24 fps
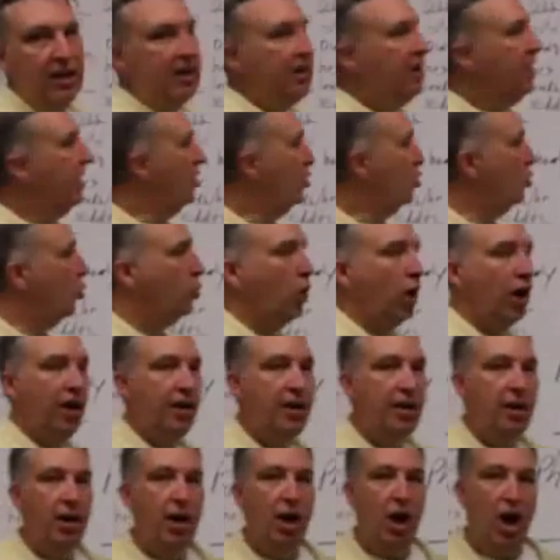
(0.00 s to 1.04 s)
is
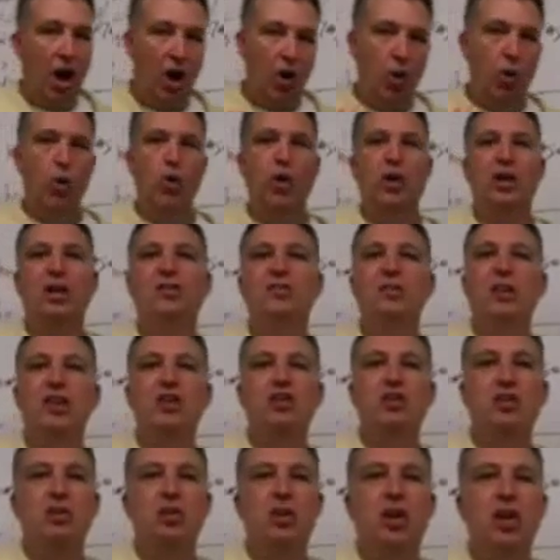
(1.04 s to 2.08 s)
what our
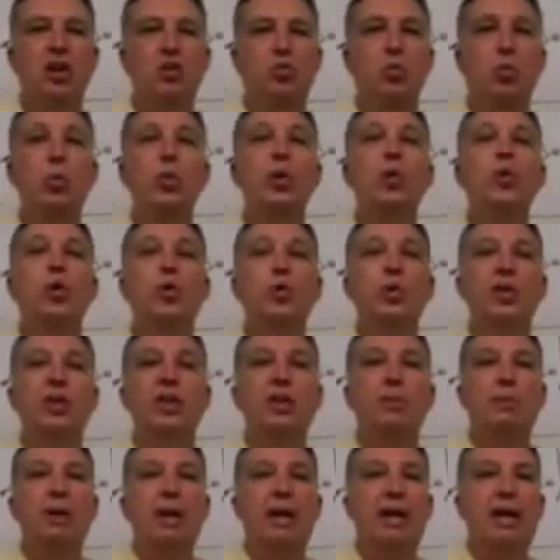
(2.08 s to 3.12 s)
organization does when we work with
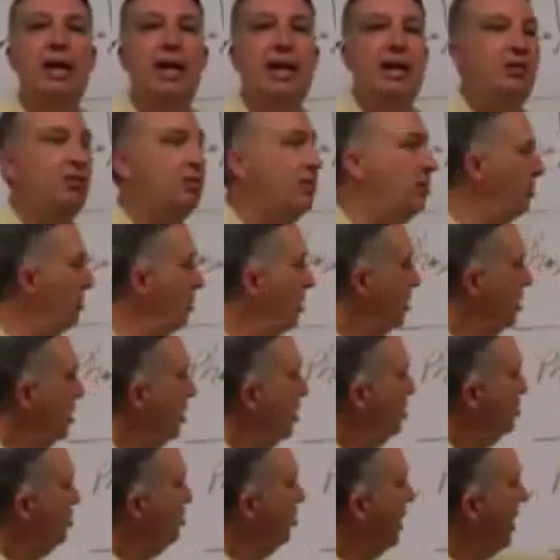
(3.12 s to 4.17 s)
independent agents.
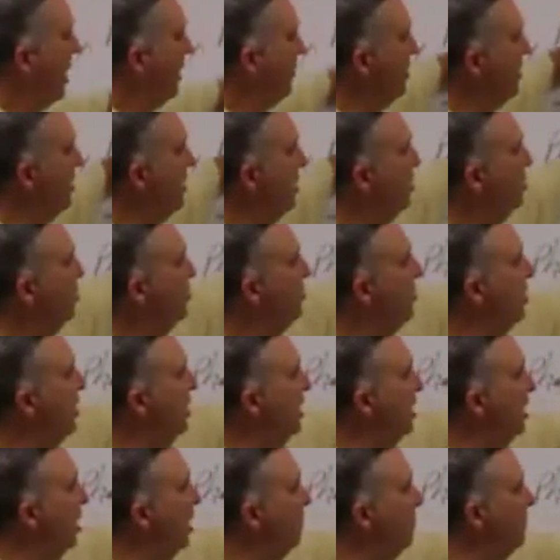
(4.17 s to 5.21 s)
So everything you're
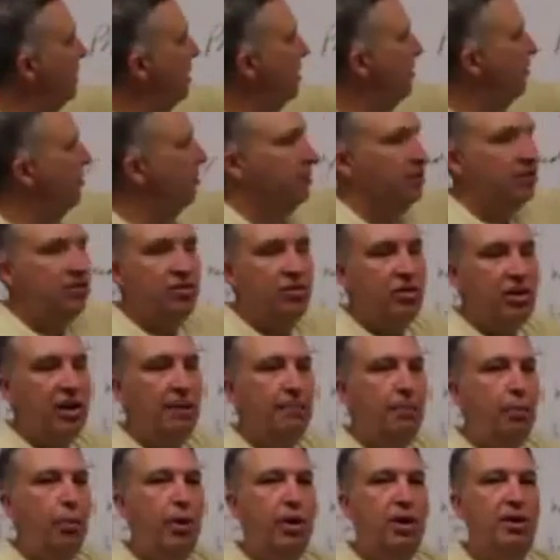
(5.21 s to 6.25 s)
seeing up here from this
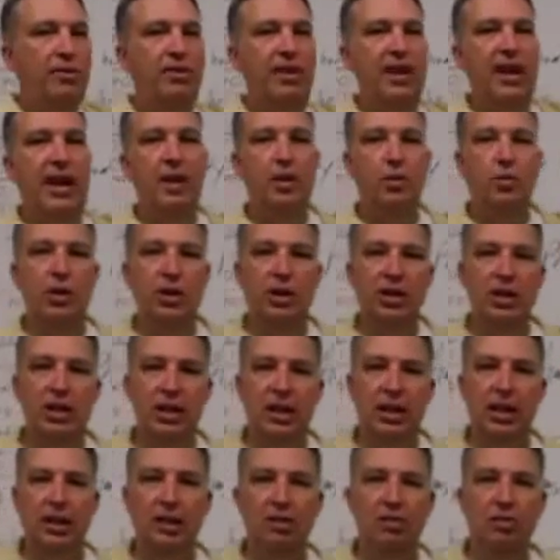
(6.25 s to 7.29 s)
standpoint of gathering
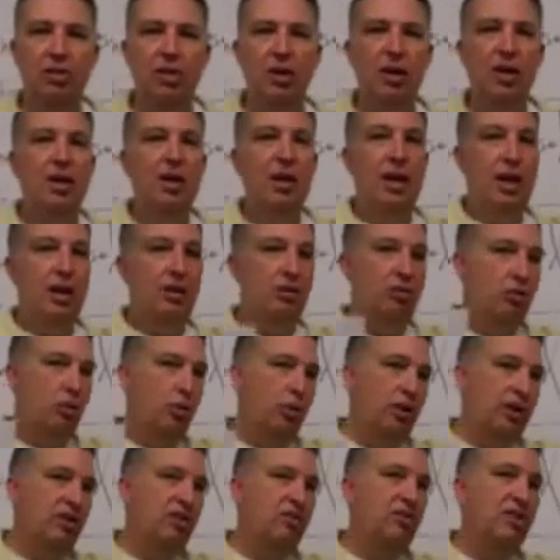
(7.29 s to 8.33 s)
needs, and to
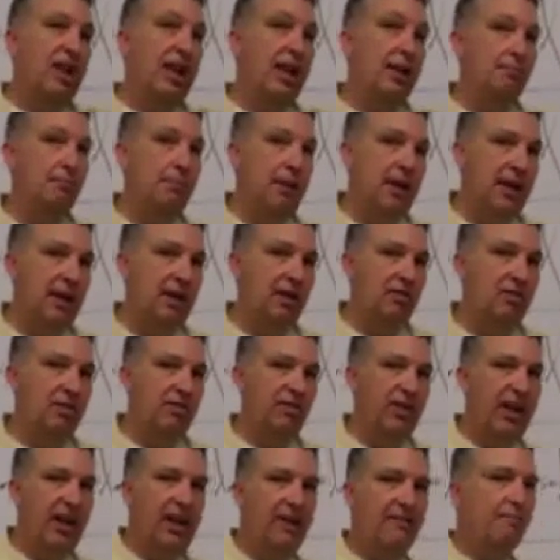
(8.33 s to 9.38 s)
an extent means if
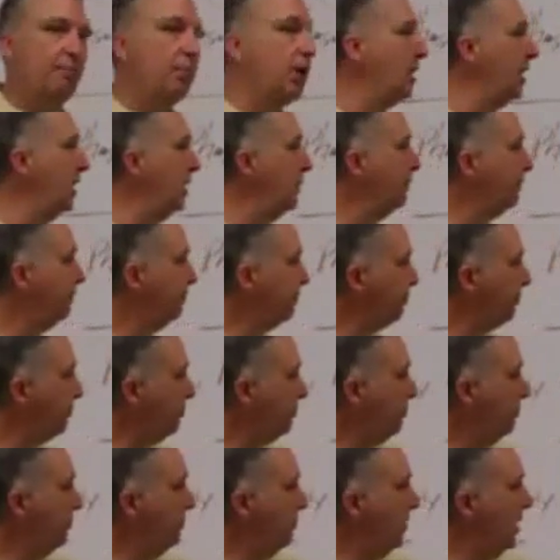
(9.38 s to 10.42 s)
they have money,
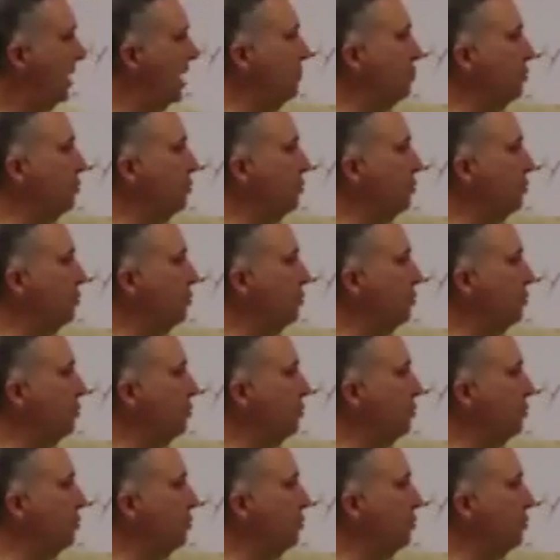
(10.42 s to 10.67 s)
and